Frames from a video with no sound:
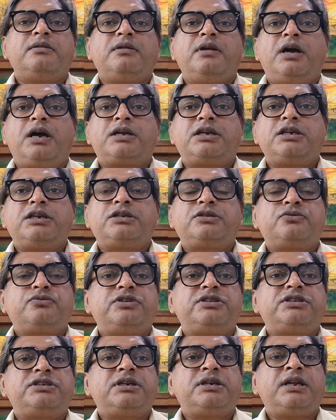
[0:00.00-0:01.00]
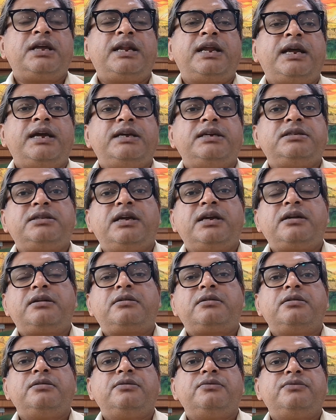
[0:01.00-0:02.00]
A question arises that
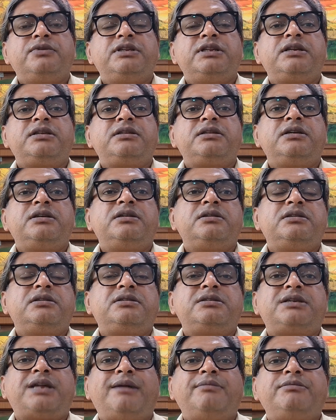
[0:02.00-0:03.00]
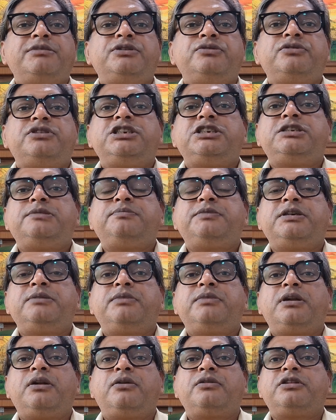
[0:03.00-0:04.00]
whether the stamp duty is
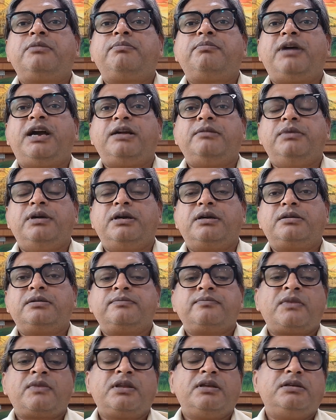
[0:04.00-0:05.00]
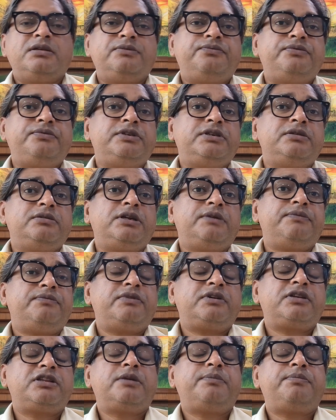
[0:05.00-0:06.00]
payable on the buyback. If we
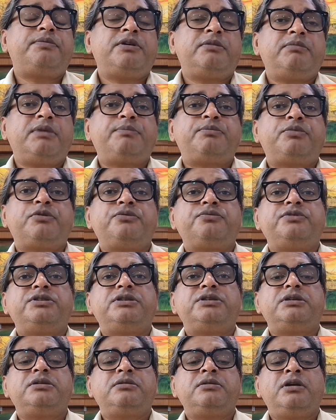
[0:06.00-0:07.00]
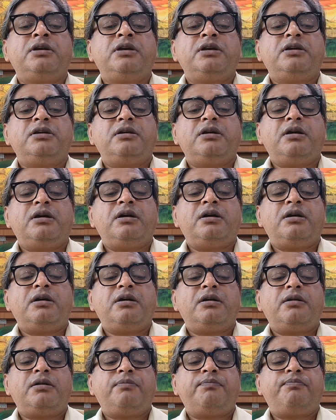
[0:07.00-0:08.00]
refer the FEMA provision,
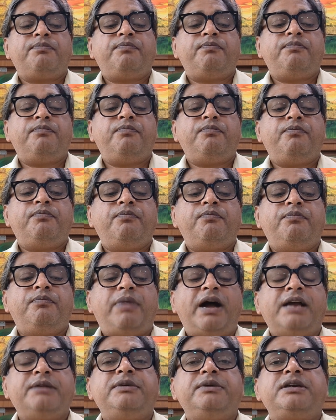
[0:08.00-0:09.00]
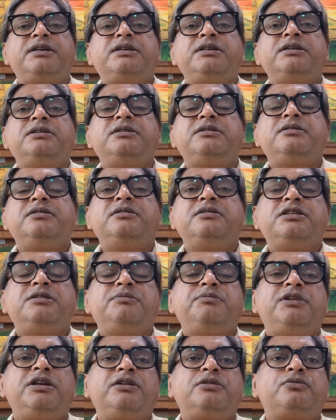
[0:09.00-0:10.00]
buyback is
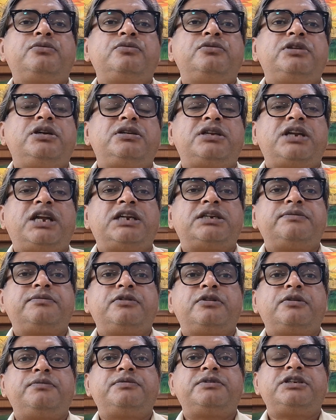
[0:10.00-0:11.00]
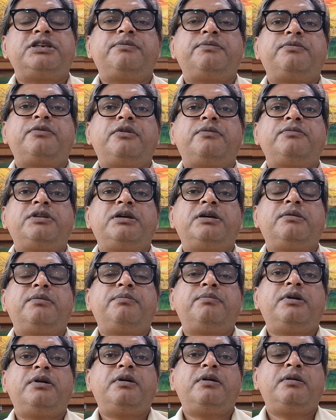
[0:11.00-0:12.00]
similar to the transfer of share from
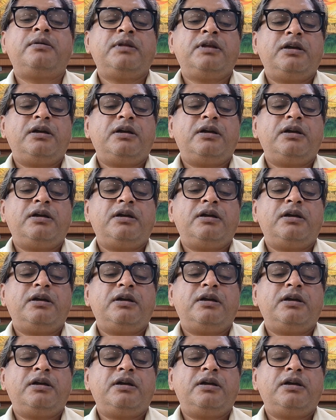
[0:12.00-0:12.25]
the